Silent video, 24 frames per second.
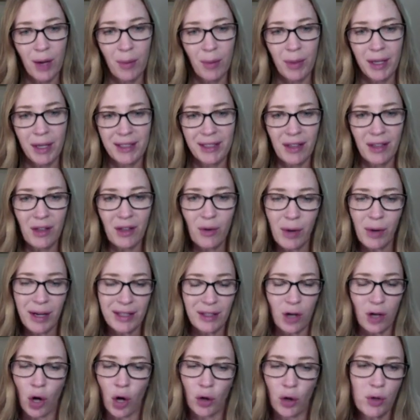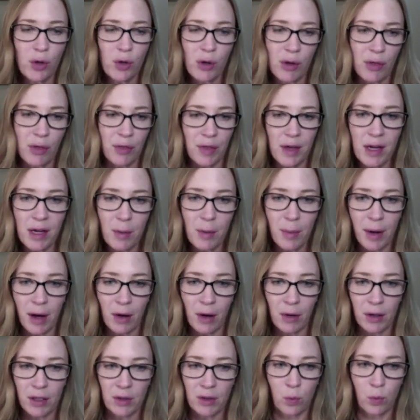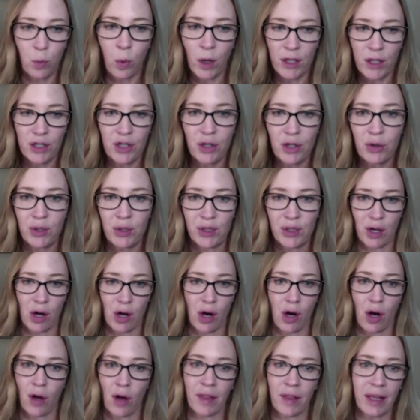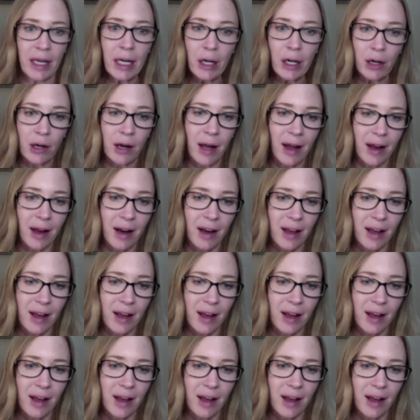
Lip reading: because otherwise all you can think about is what you saw on the internet.